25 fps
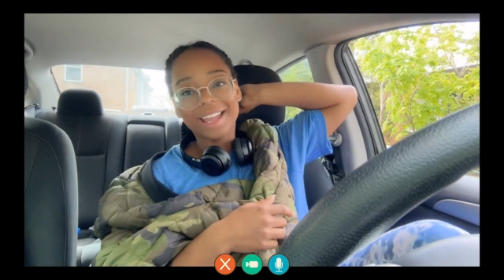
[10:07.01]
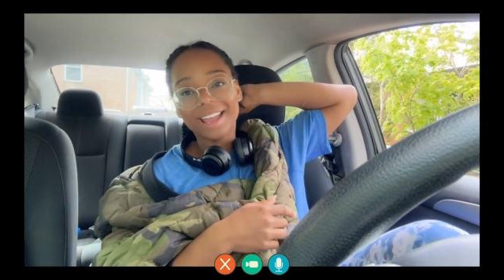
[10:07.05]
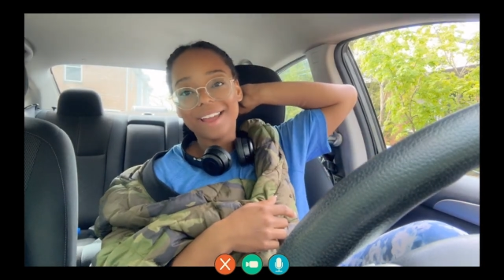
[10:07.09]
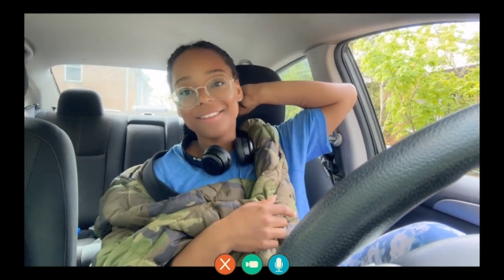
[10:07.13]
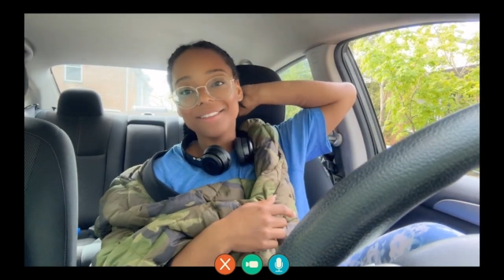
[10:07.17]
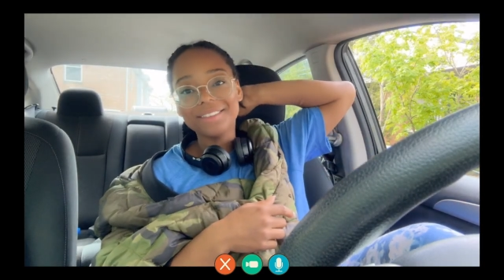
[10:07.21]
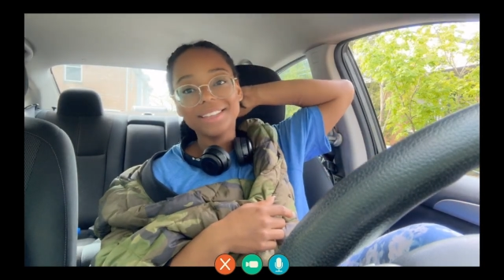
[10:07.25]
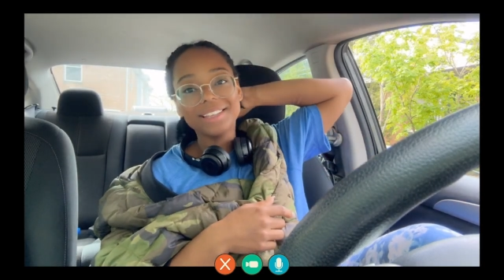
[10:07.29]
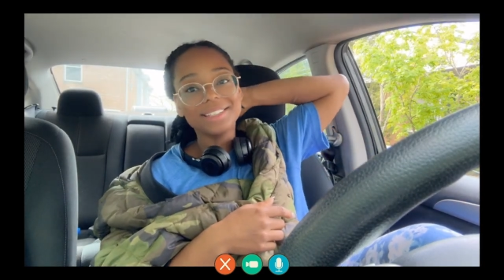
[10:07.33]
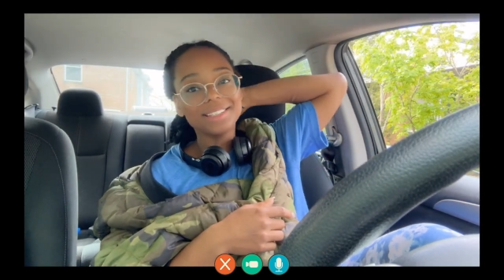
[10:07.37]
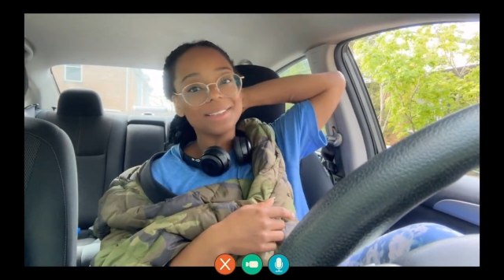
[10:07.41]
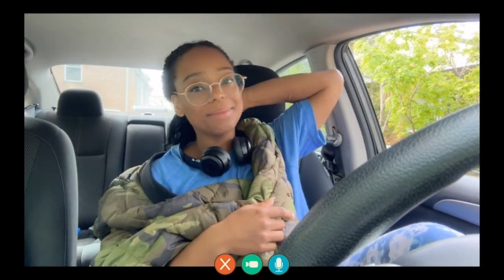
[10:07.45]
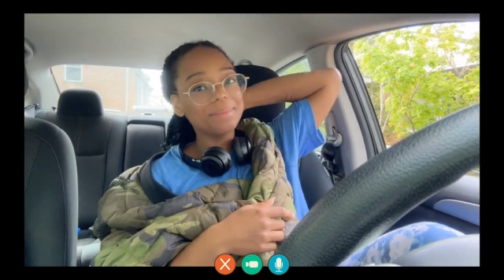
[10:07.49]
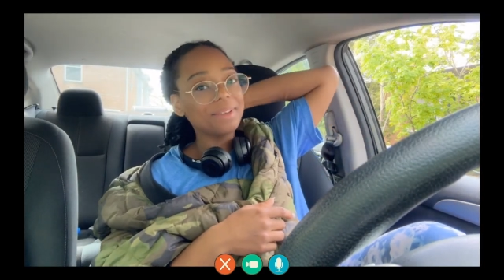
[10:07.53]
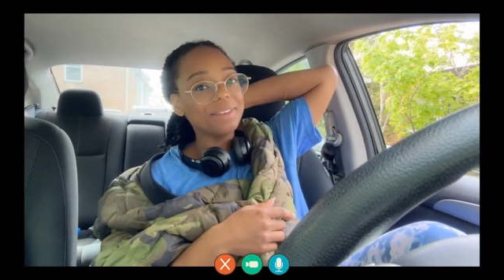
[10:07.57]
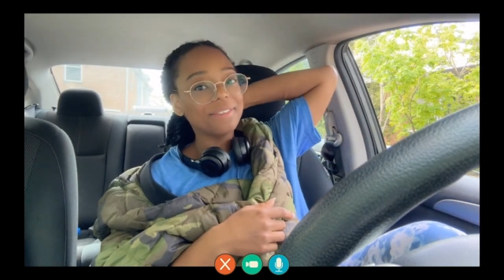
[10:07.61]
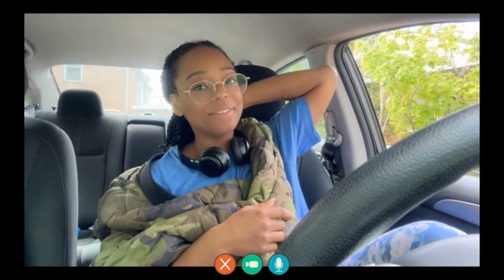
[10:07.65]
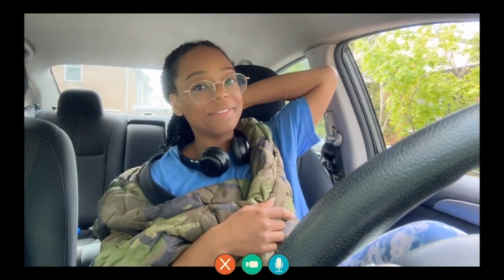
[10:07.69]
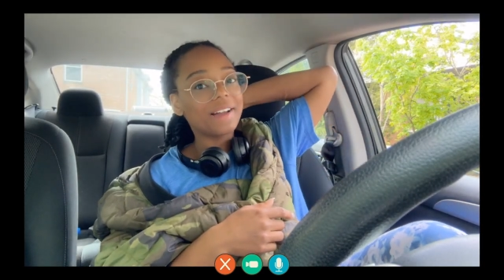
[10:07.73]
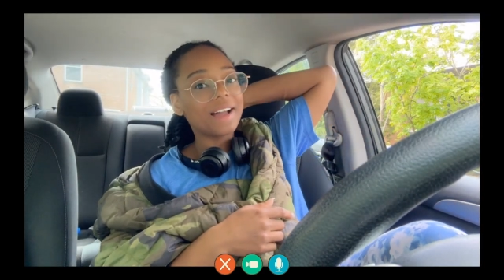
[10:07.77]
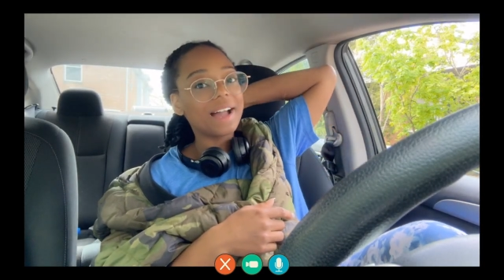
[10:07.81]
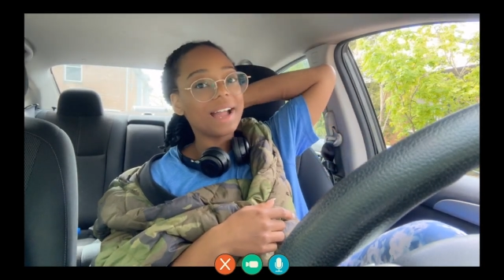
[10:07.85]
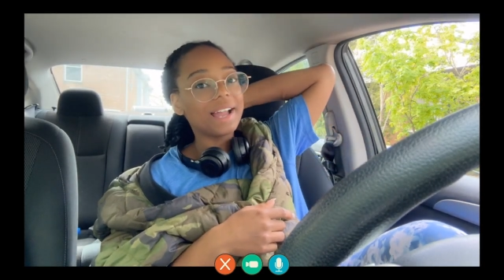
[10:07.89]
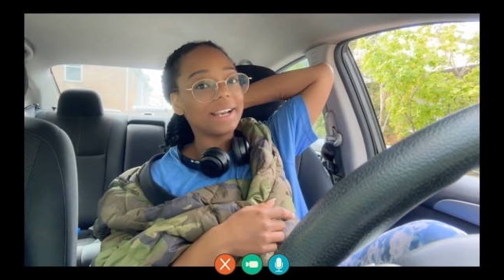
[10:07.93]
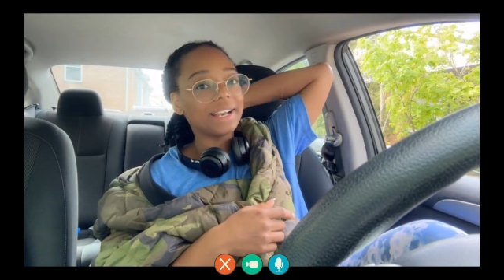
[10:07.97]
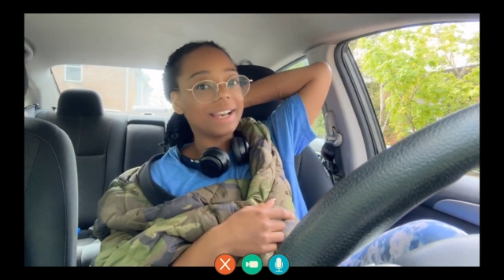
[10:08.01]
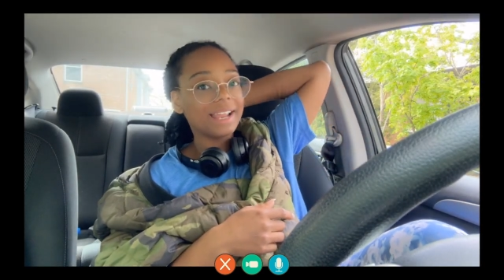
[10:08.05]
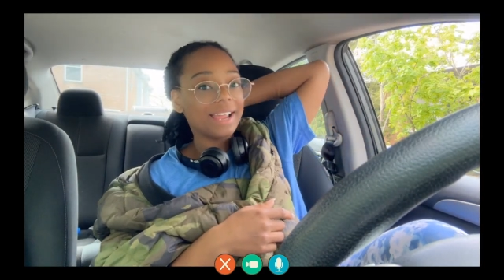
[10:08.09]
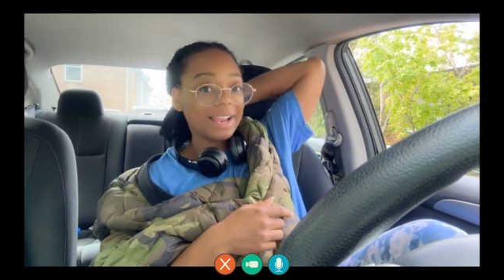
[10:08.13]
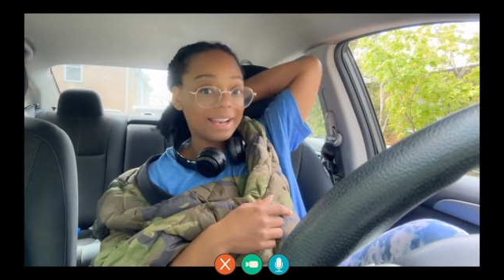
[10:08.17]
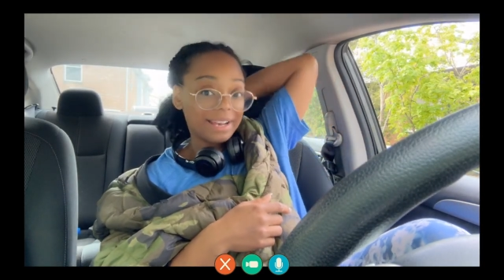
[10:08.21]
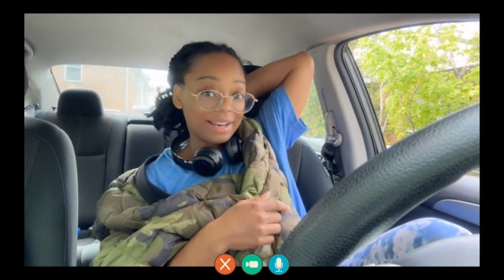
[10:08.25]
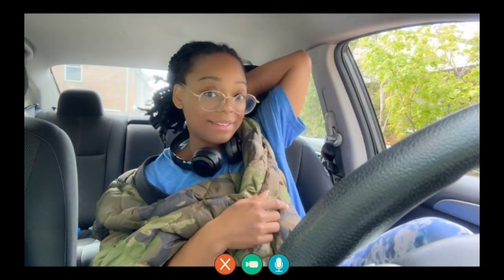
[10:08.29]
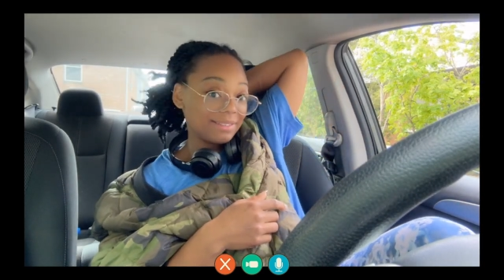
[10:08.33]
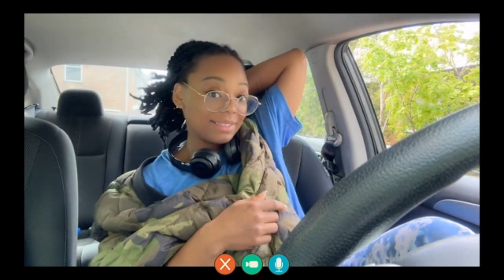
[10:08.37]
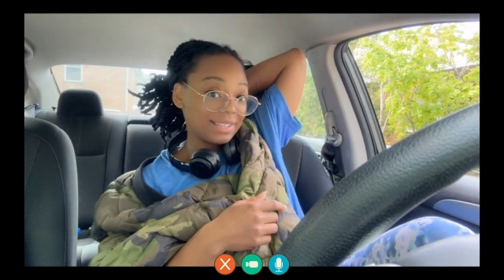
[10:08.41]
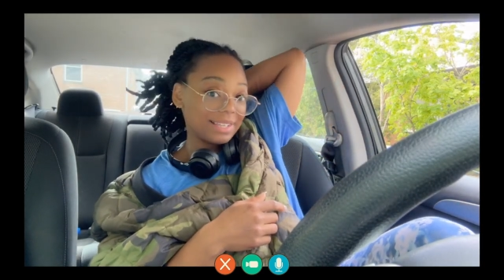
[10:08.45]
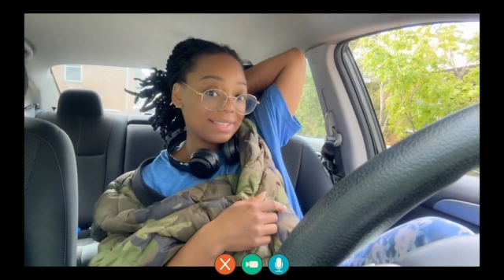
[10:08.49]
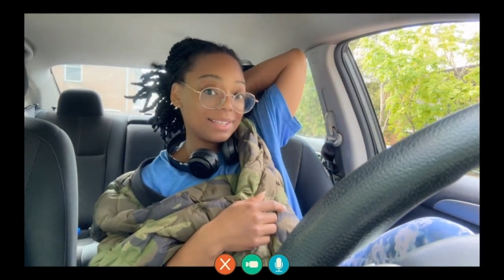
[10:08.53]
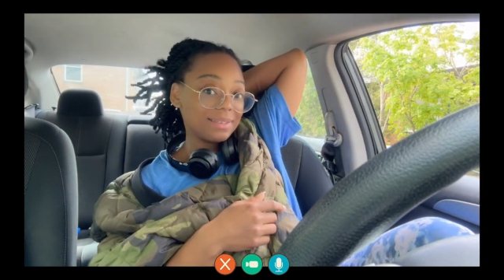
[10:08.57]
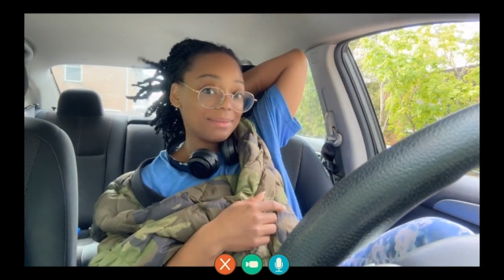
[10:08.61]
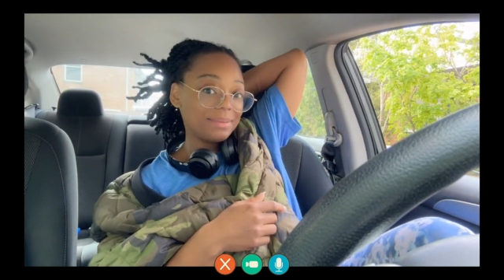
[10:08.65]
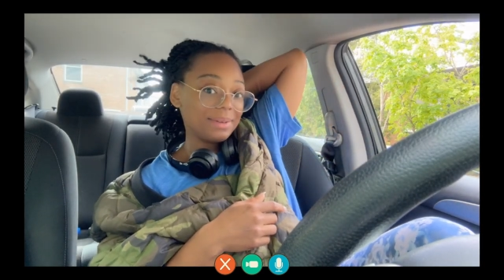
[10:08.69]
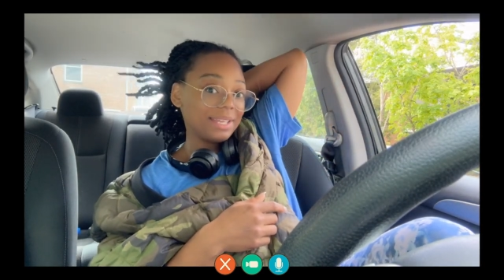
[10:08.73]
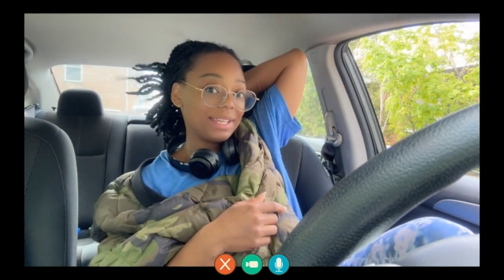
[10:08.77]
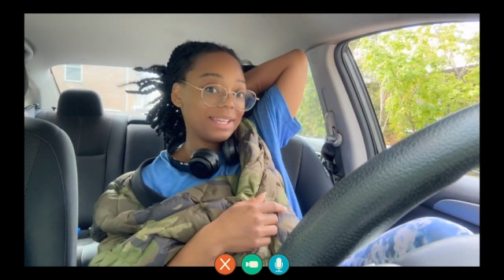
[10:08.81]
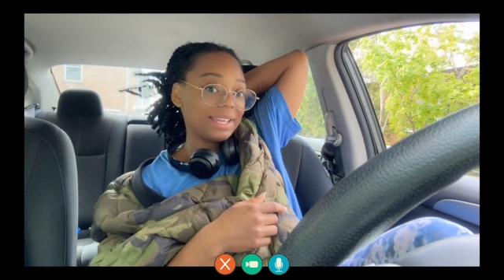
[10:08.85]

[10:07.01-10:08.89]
everything's gonna be fine and everything's gonna be